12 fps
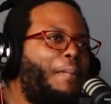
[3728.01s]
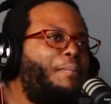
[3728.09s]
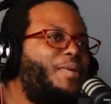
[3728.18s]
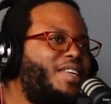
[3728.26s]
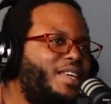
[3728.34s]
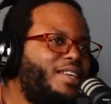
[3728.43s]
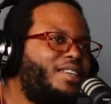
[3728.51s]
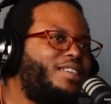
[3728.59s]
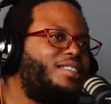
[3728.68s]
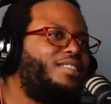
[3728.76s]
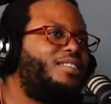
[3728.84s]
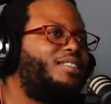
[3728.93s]

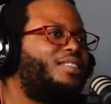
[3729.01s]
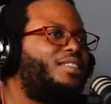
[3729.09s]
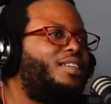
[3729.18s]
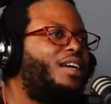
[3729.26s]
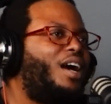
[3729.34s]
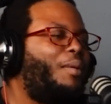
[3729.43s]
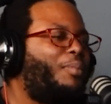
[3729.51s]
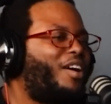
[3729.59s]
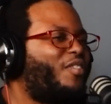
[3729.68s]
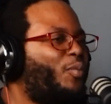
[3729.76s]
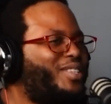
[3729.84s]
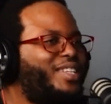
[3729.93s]
being a
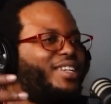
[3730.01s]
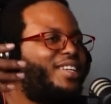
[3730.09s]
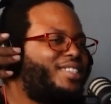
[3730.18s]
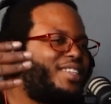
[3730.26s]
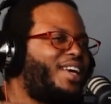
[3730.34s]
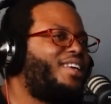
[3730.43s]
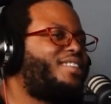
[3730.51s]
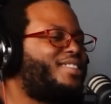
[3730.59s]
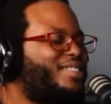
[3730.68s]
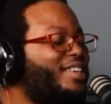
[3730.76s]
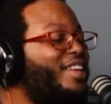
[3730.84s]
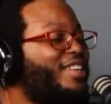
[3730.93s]
part of what's that in good taste
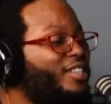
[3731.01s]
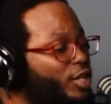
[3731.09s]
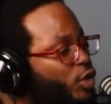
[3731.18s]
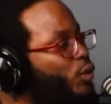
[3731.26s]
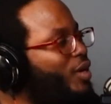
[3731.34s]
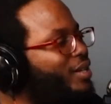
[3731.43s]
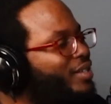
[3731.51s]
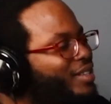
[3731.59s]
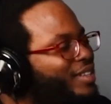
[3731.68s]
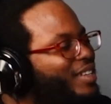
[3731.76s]
is getting to do it